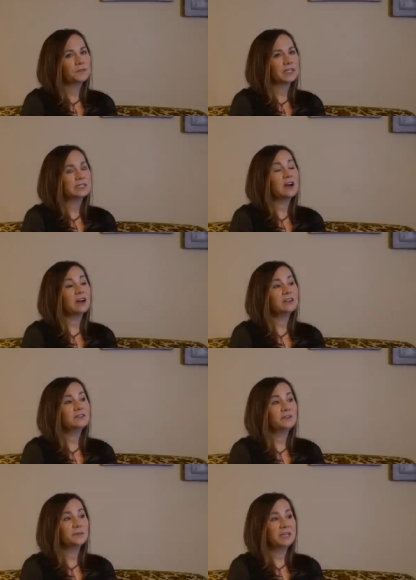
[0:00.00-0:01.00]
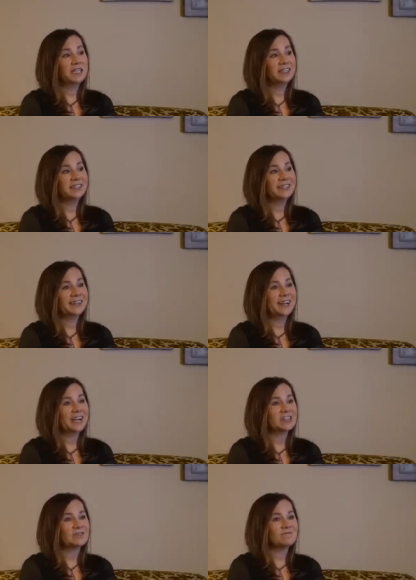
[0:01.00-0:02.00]
it's hard for me
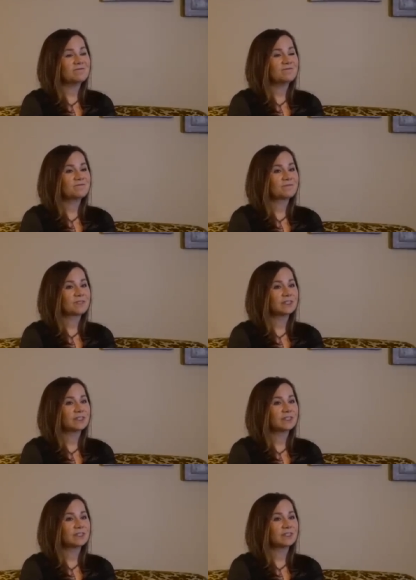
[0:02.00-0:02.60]
um,